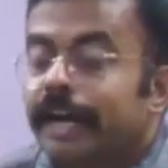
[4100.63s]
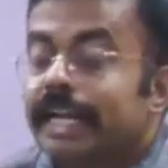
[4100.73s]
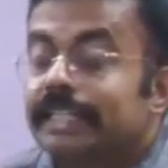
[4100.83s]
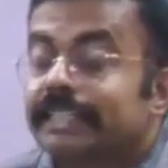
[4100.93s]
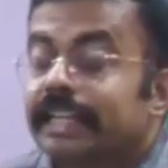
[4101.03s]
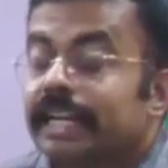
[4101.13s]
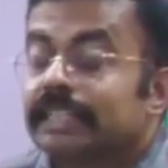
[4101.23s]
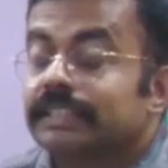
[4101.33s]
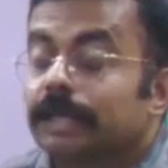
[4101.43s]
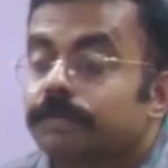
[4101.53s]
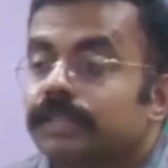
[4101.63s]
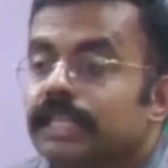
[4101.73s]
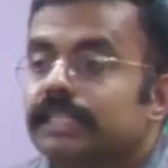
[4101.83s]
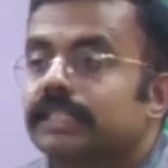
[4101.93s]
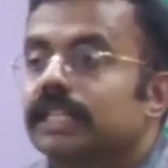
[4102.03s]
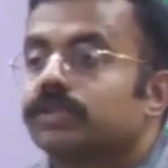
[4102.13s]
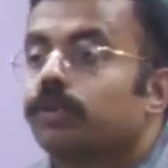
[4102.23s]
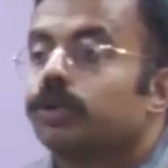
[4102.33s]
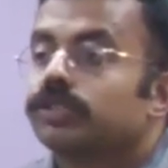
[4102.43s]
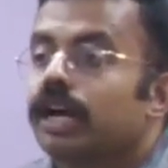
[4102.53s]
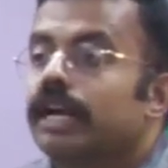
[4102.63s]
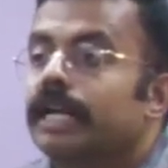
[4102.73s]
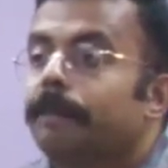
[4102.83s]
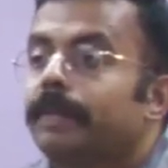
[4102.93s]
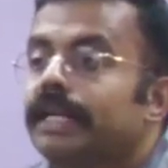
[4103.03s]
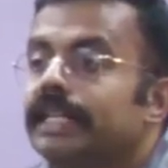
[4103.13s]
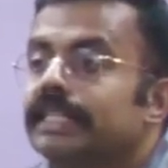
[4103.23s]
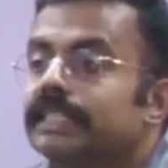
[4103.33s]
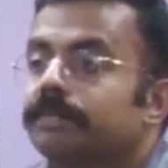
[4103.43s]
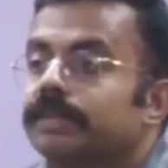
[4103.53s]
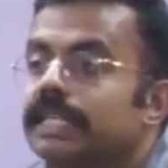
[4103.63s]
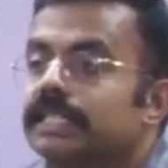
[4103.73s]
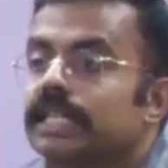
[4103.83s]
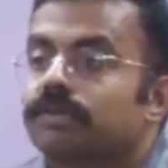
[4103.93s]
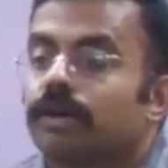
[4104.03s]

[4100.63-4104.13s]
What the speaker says: fights against substances, ozone depleting substances.